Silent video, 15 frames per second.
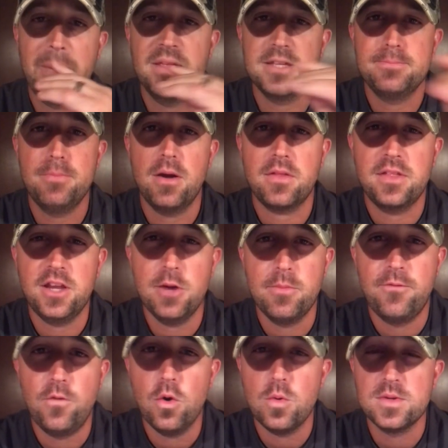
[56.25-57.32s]
This buck the year
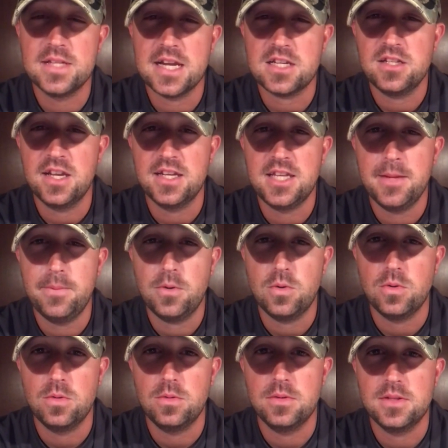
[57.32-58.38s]
before was actually a
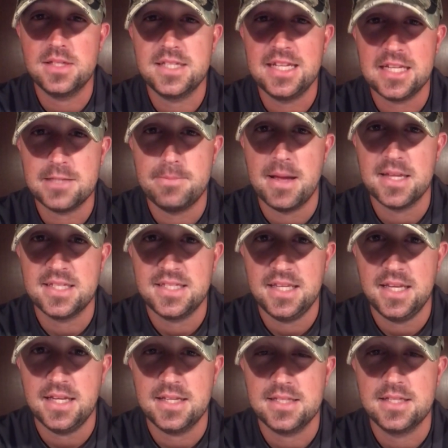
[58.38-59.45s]
typical
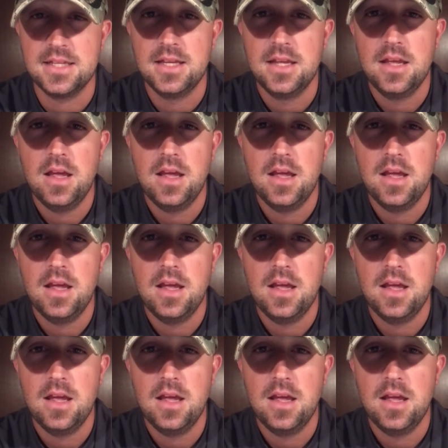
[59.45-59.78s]
6x6